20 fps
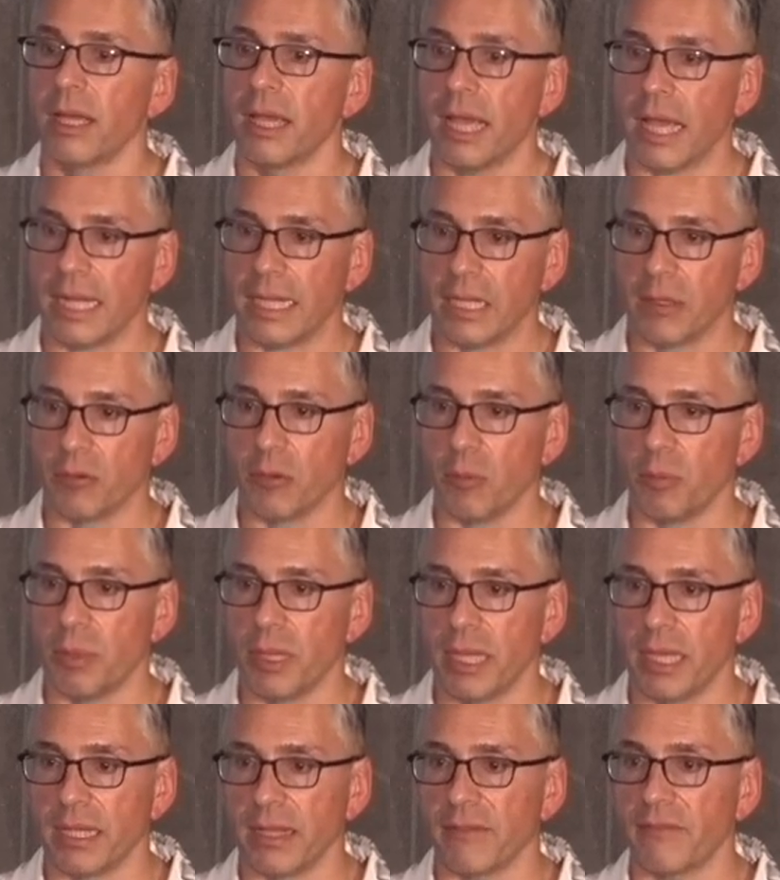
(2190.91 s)
and it will
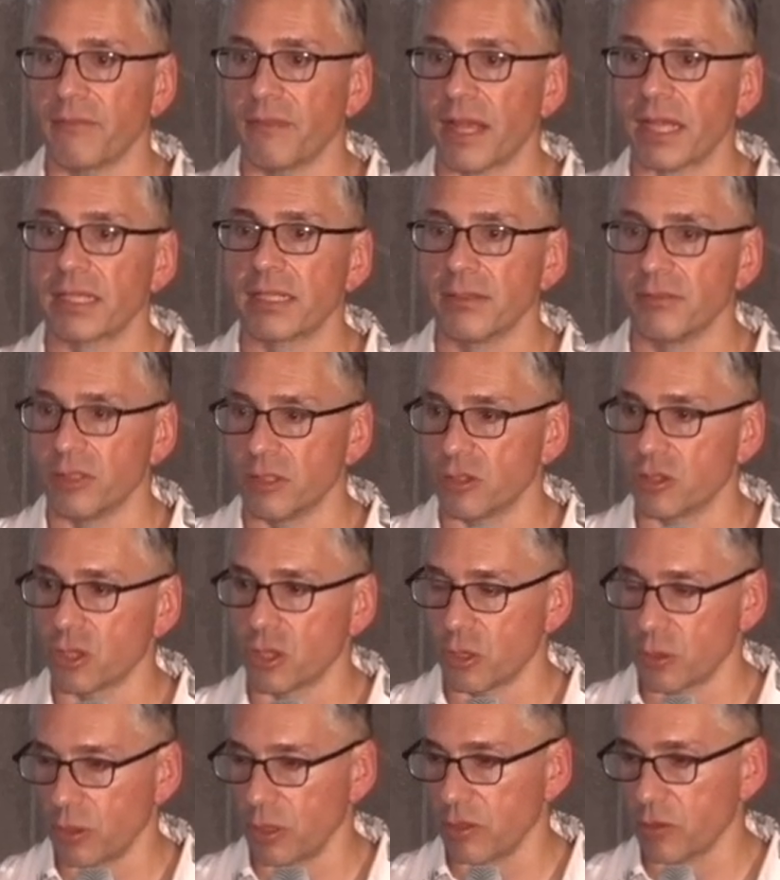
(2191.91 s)
be an effective
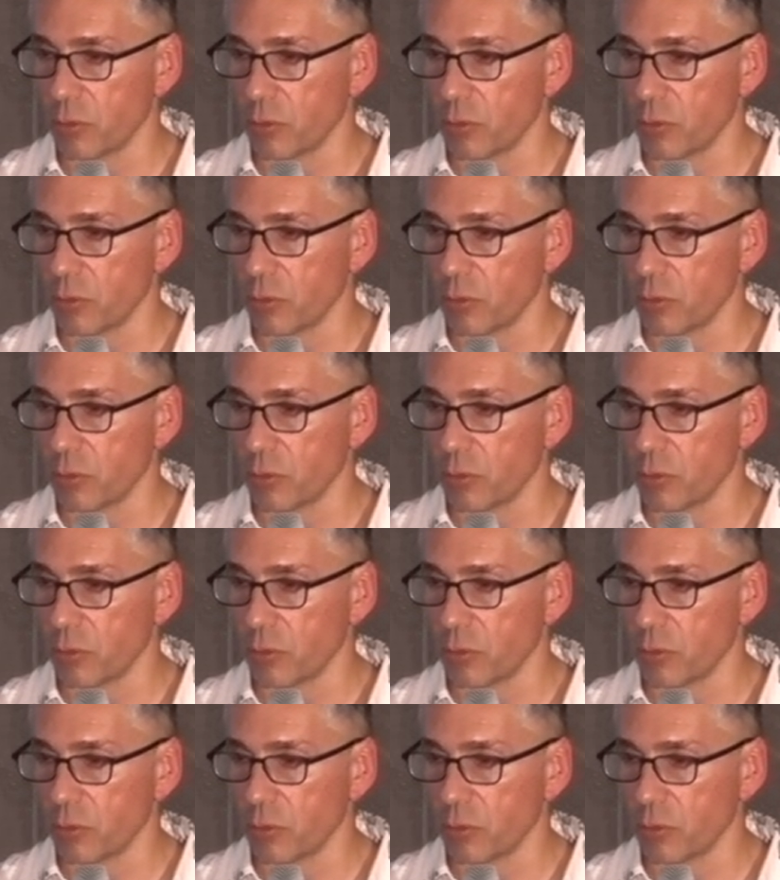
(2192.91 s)
deterrent.